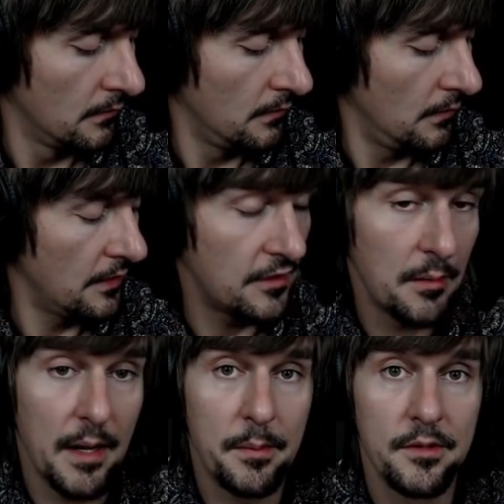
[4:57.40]
Let's see what
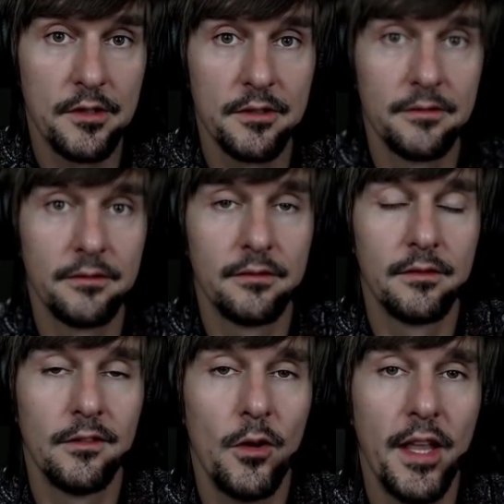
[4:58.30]
happens.
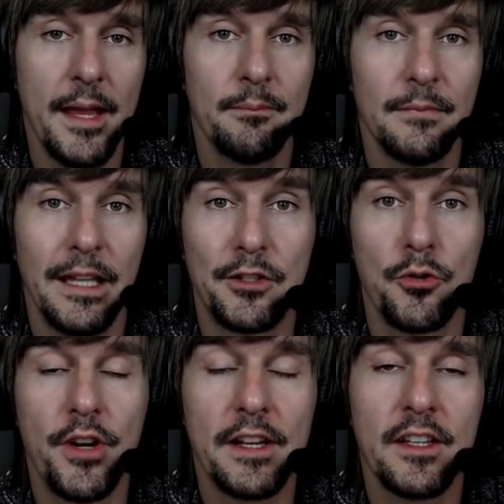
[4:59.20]
Okay, let's go
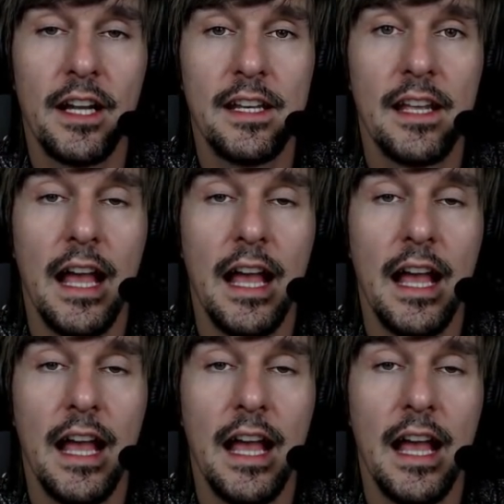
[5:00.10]
trackside.